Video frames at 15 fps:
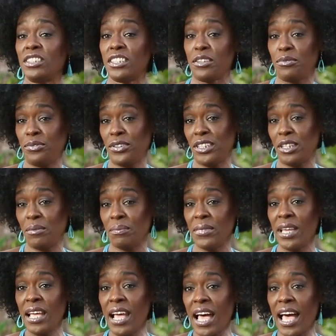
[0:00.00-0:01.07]
stuff with him,
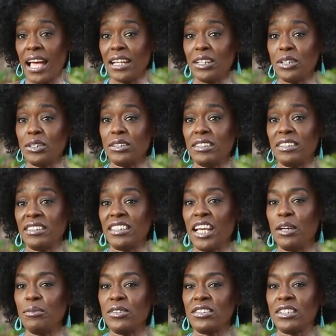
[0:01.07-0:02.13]
and the
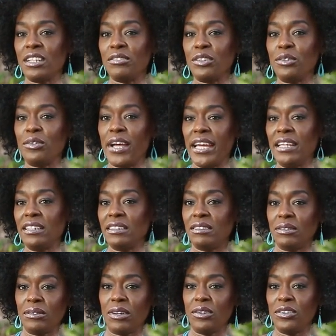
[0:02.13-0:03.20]
time was never right,
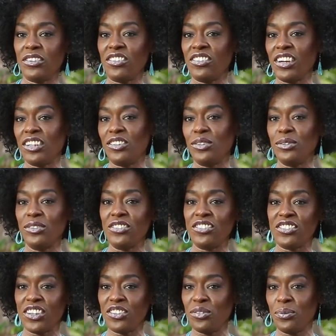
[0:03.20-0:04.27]
or schedules
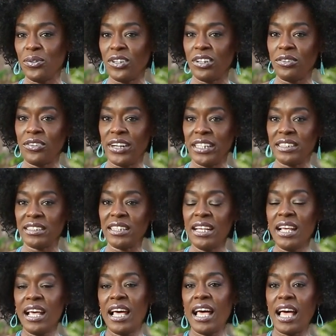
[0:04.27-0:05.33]
just were not right.
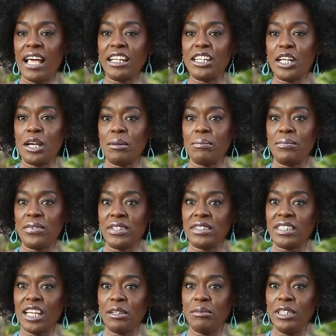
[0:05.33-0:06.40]
And
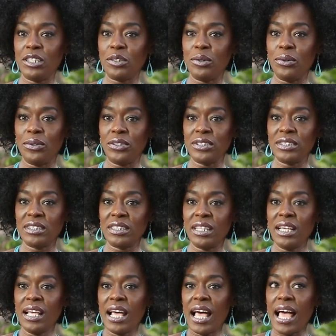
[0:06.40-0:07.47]
this time he called
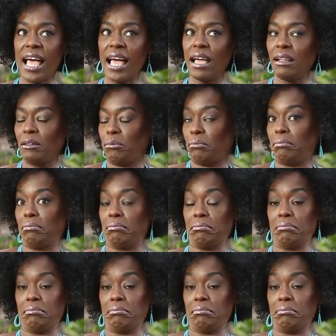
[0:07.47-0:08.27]
and